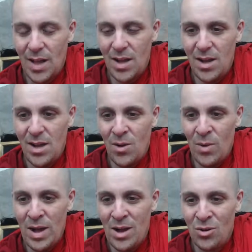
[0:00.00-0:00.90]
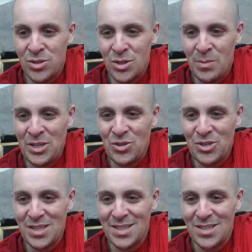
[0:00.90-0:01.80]
Wow. Some
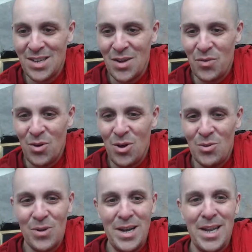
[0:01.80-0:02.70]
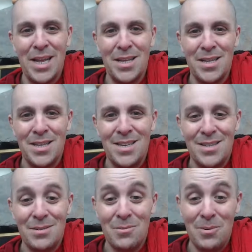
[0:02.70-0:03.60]
interesting stuff already.
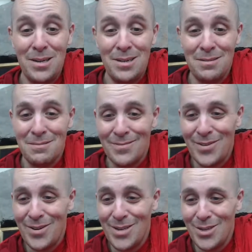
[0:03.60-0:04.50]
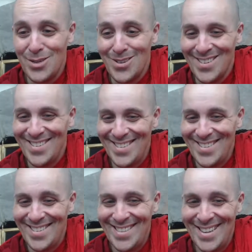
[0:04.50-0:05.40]
Wow. Very good.
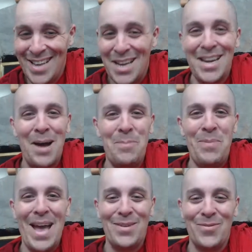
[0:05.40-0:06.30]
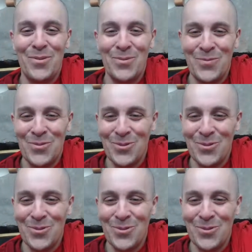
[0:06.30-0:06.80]
Not bad for